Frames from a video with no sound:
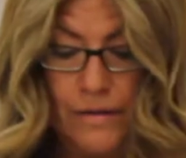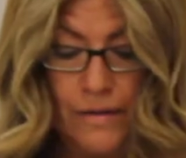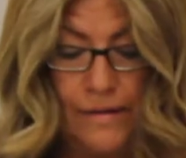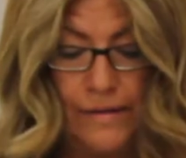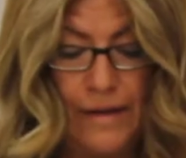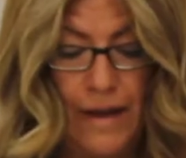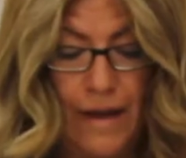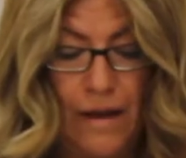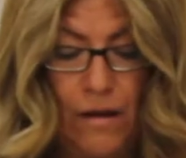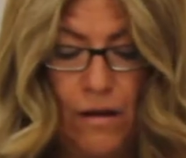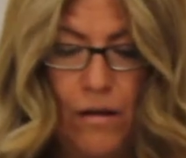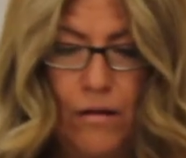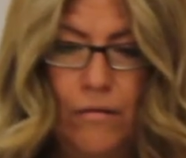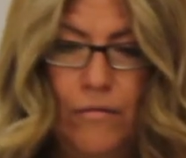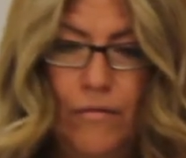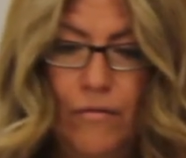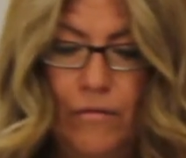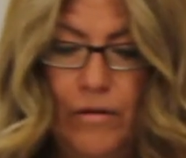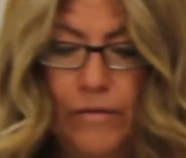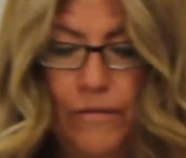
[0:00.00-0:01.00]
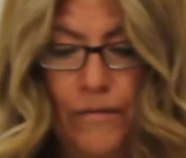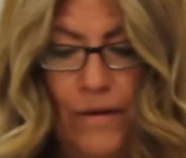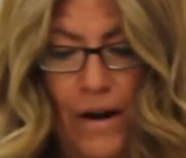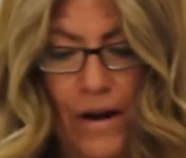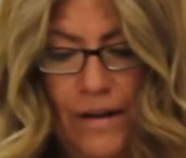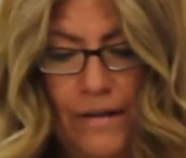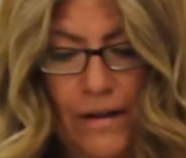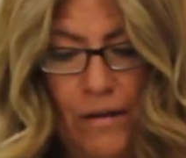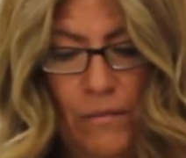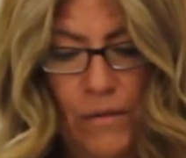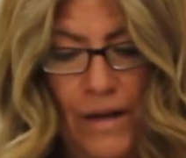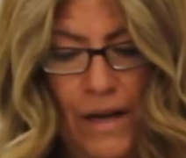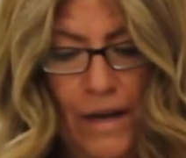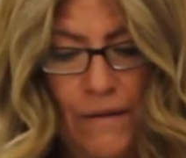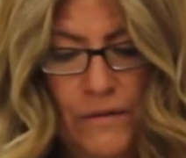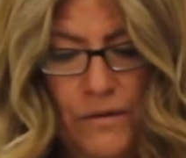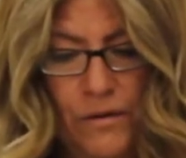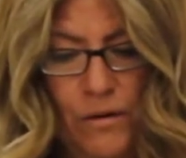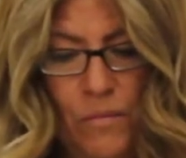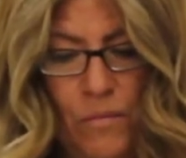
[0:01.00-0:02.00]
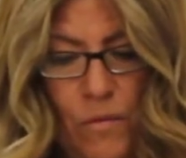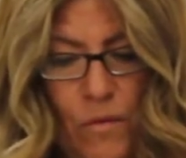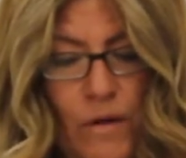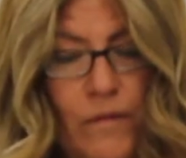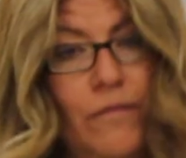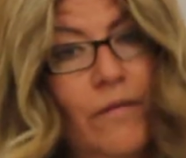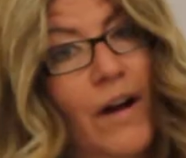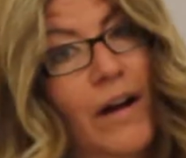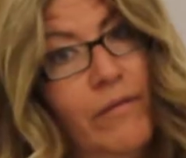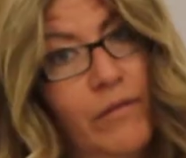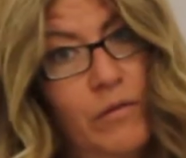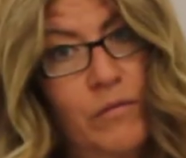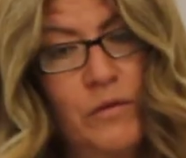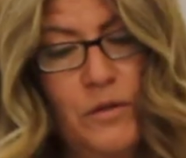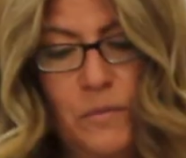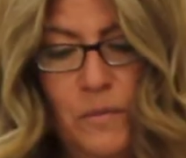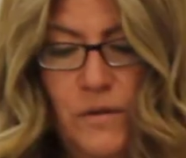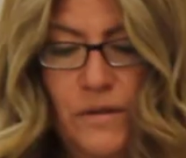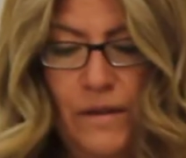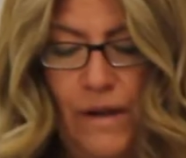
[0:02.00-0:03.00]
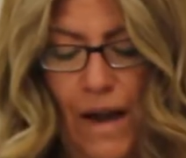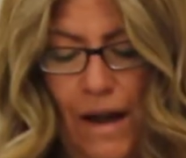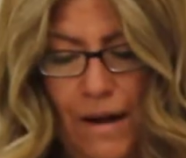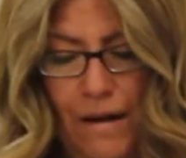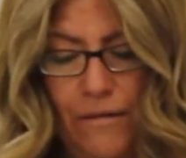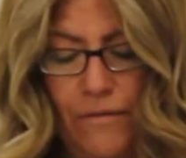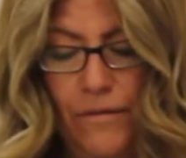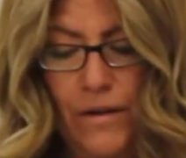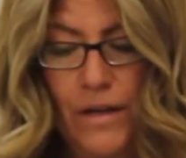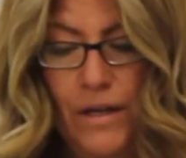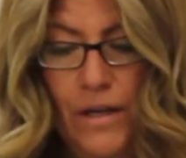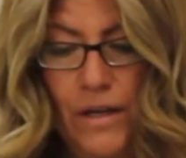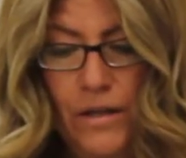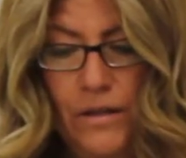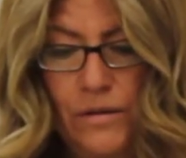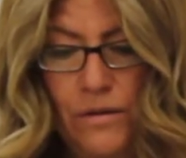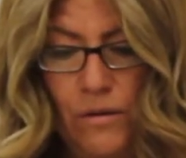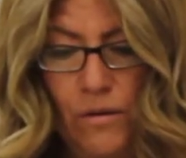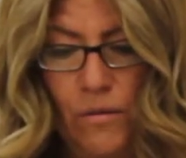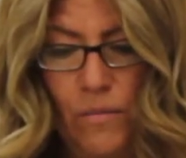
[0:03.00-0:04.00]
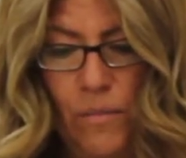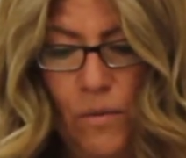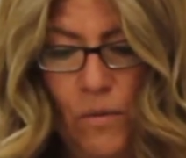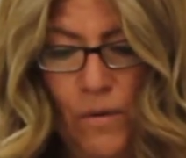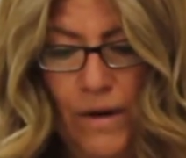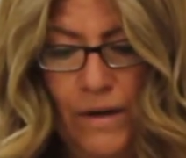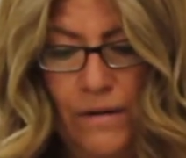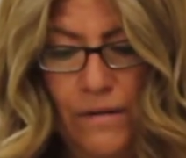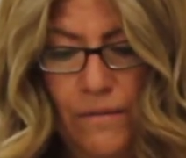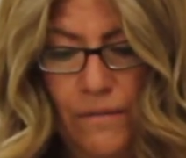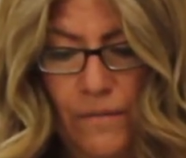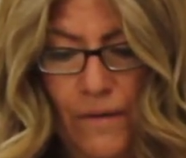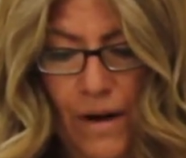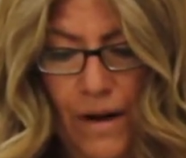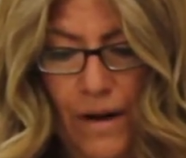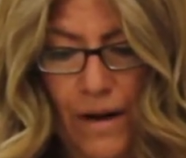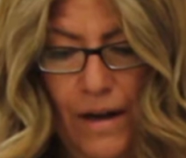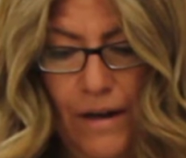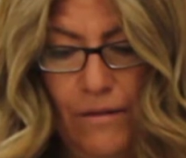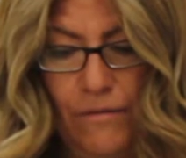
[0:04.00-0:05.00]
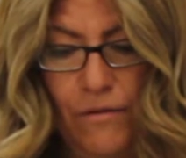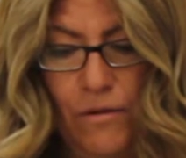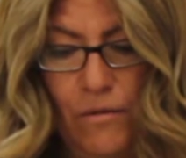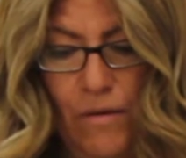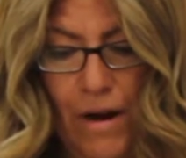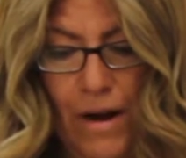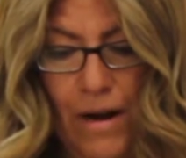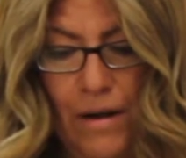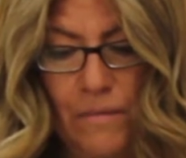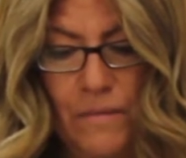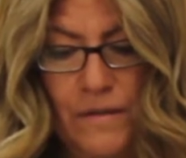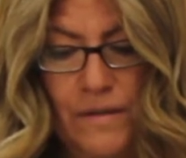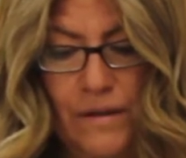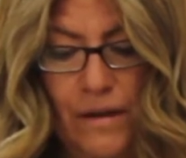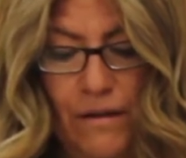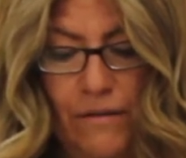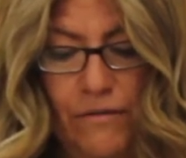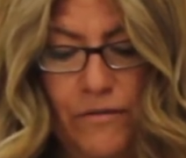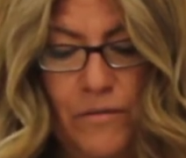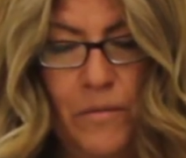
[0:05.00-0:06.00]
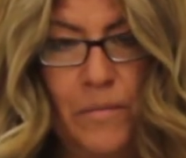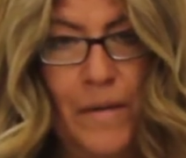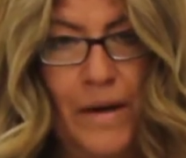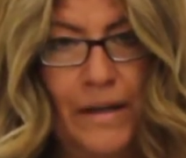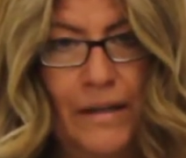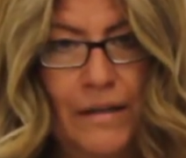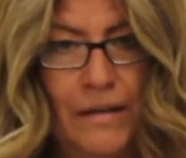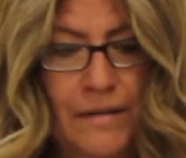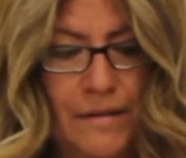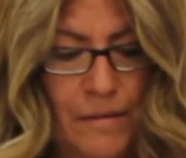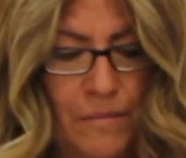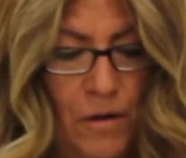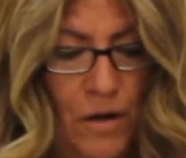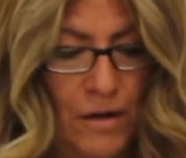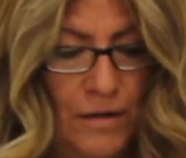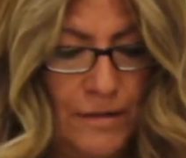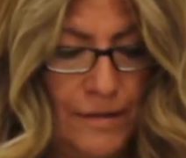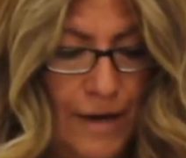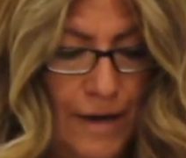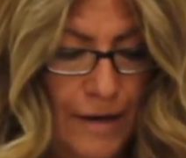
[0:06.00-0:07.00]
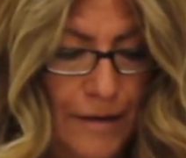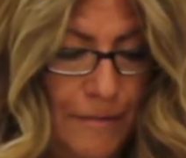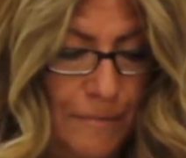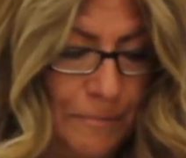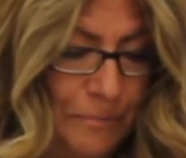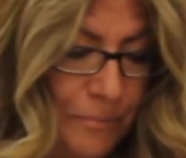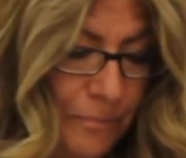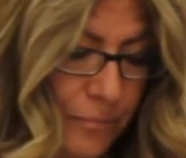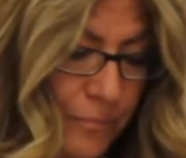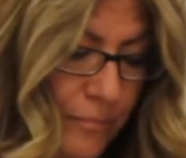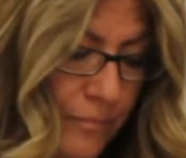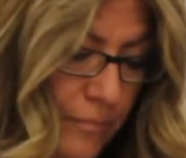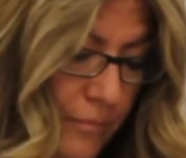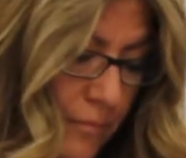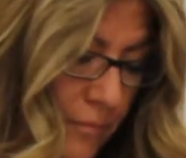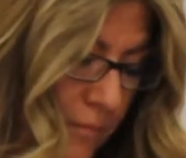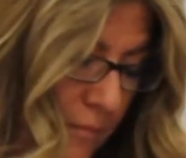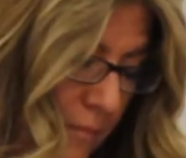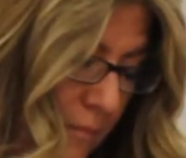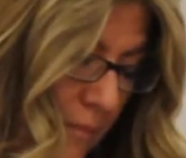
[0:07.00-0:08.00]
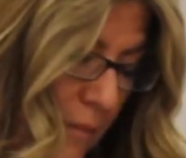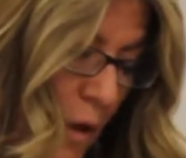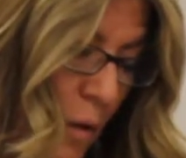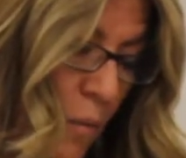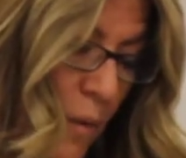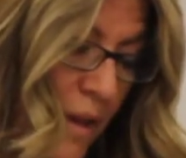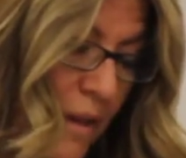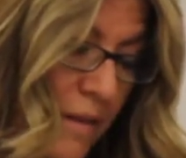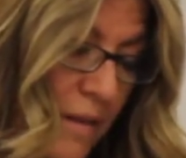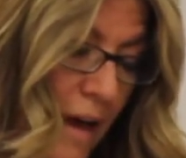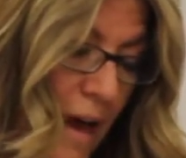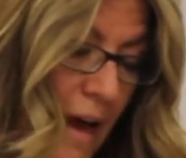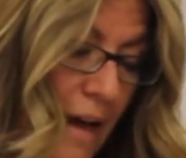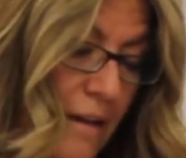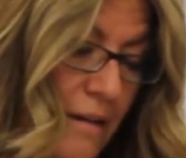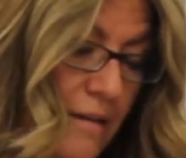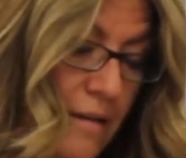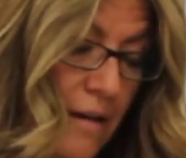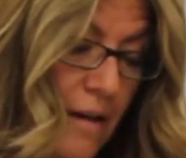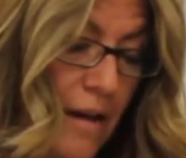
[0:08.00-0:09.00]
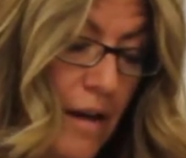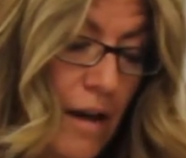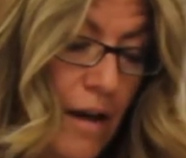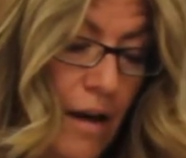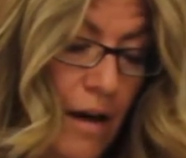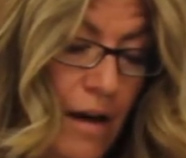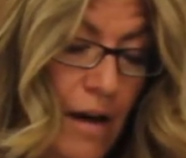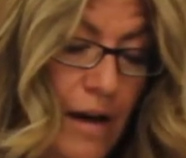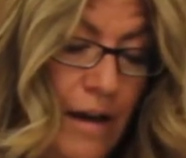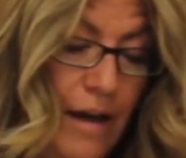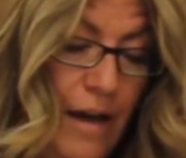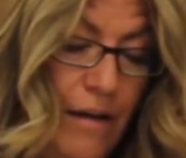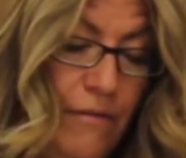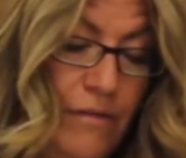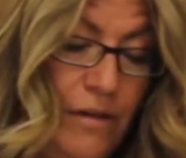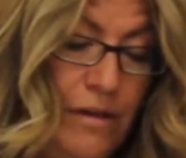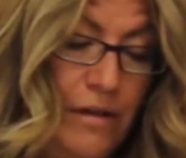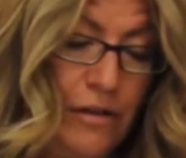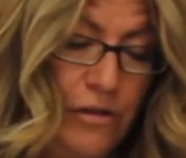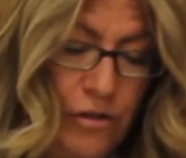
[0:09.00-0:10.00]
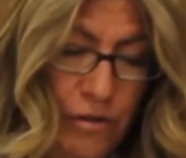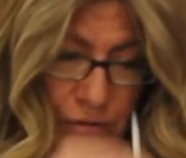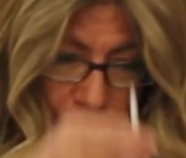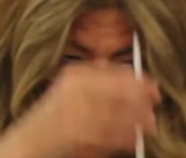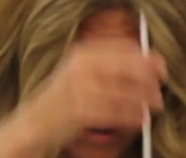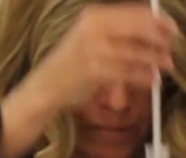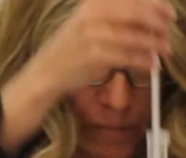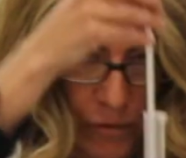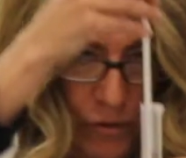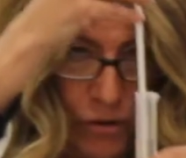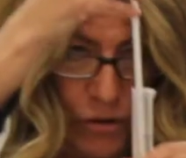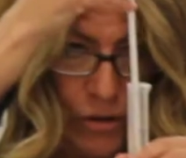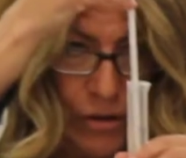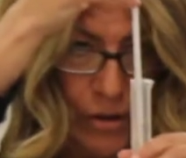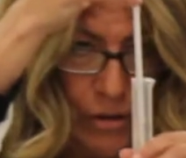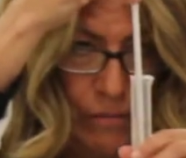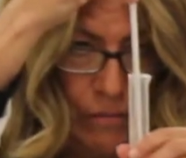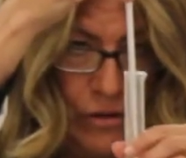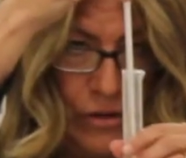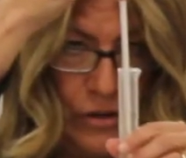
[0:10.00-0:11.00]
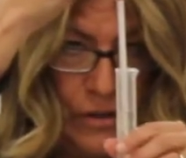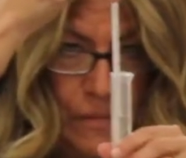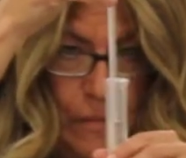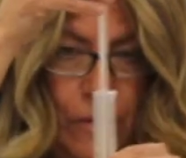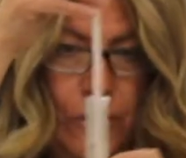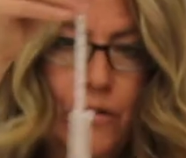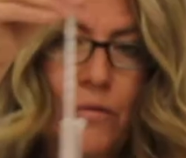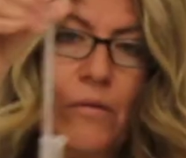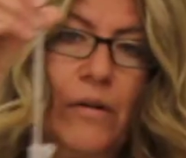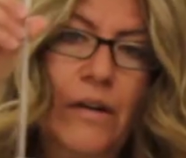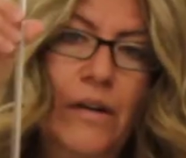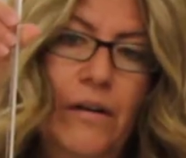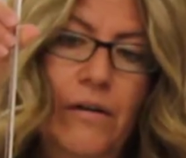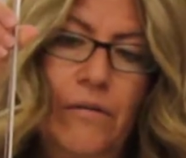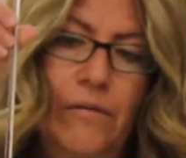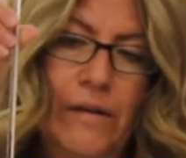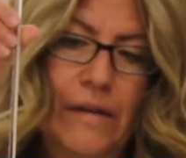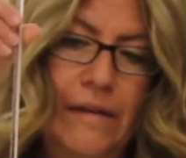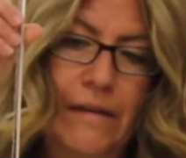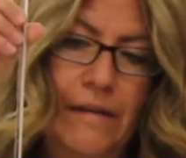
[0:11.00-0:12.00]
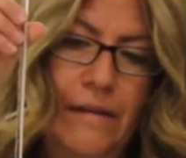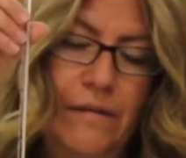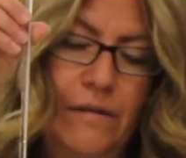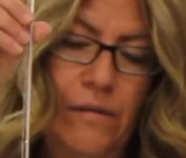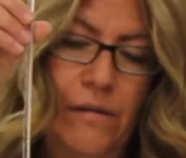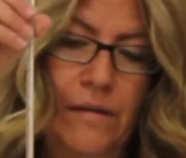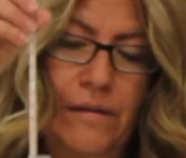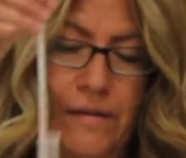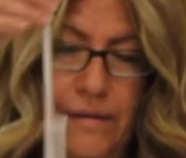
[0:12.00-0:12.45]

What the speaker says: scale, we find that we have 0.5, where we're supposed to have 0.5 grams of the magnesium oxide. With that, I have the initial temperature, which is about 20 degrees, as you can